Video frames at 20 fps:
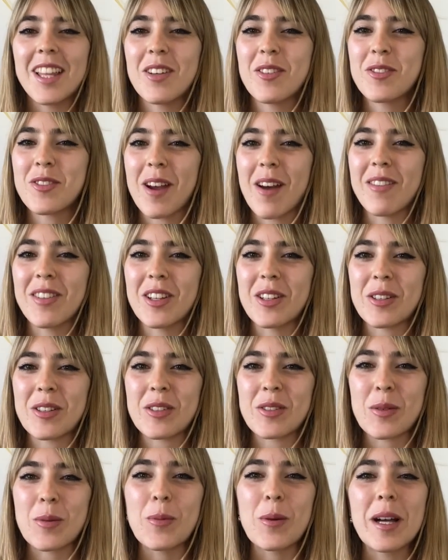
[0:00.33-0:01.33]
Hello travelers,
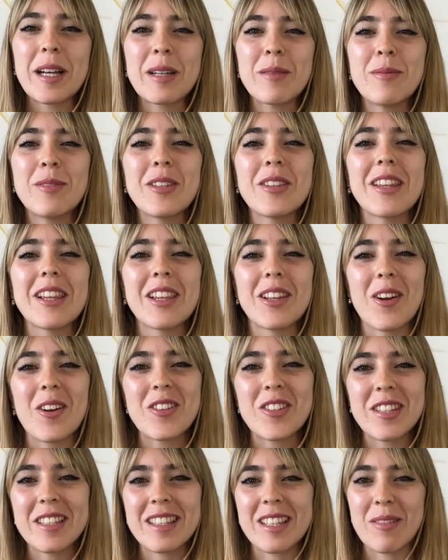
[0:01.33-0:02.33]
welcome to the
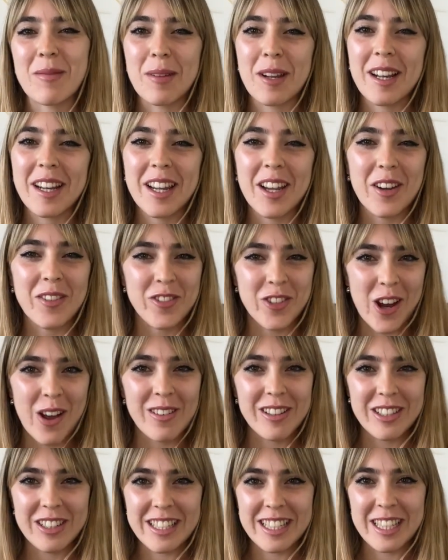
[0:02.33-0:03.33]
largest community of
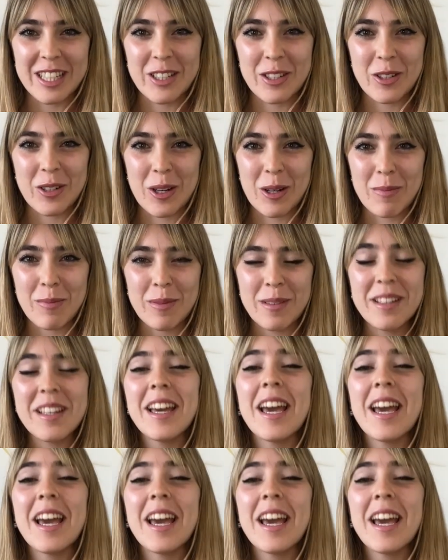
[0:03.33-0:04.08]
travelers in Europe.